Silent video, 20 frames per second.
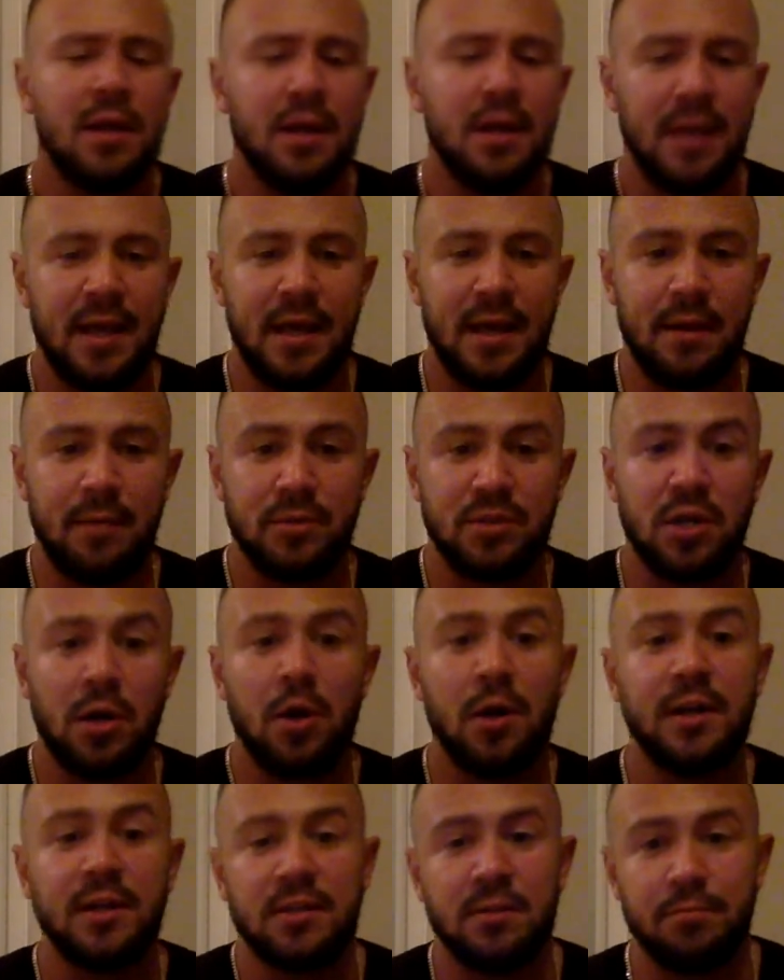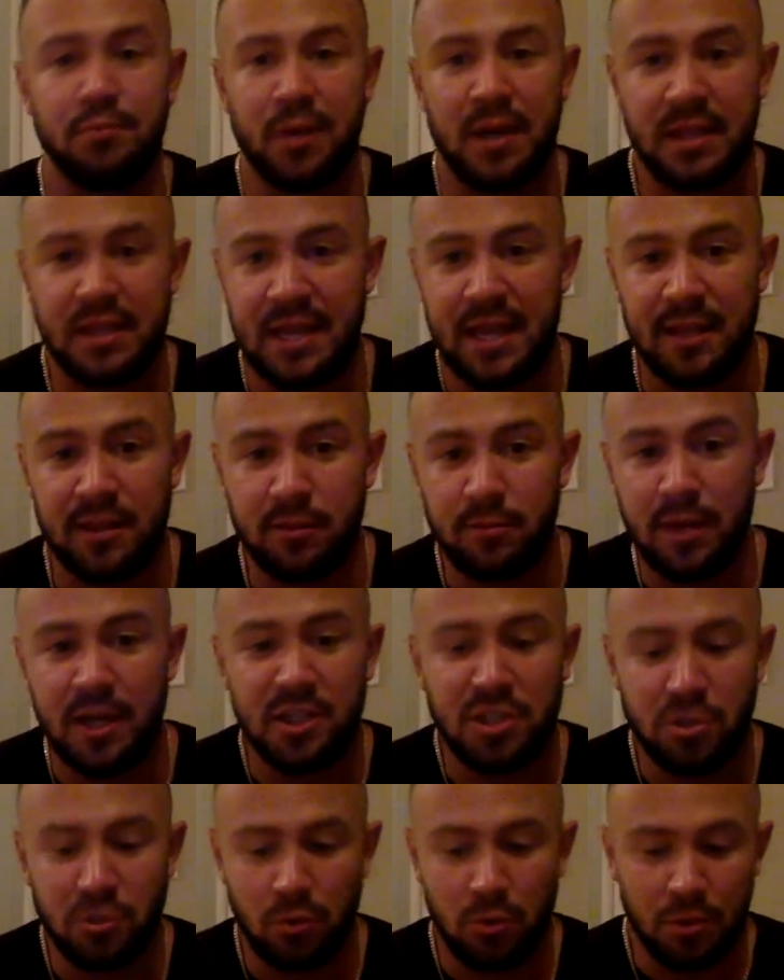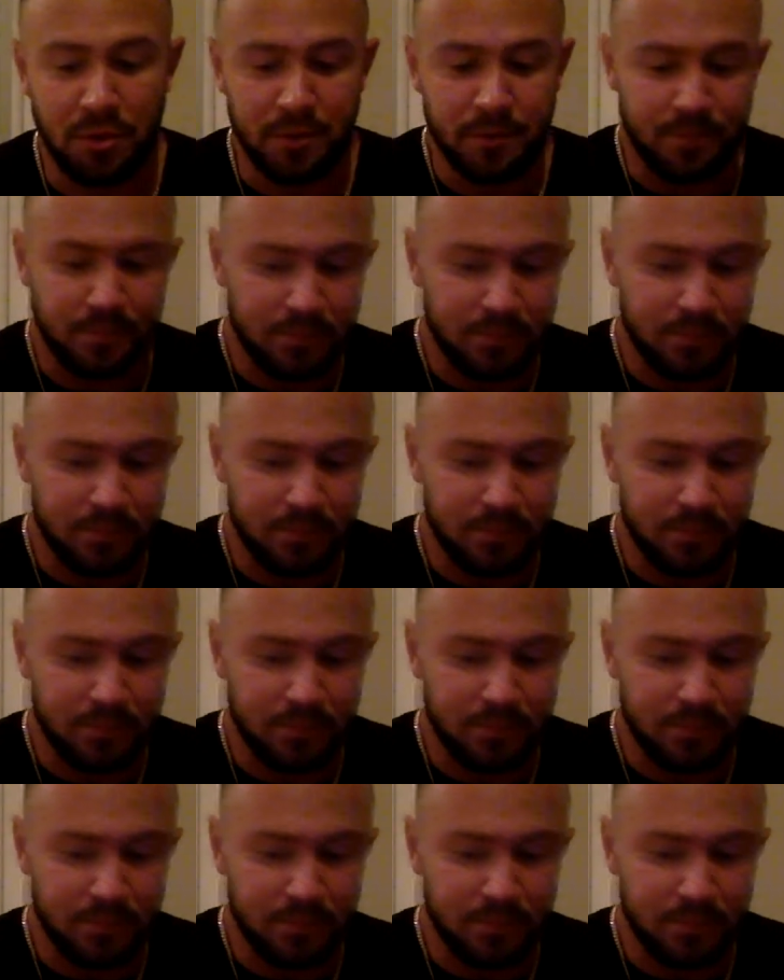And it was hard to break that threshold.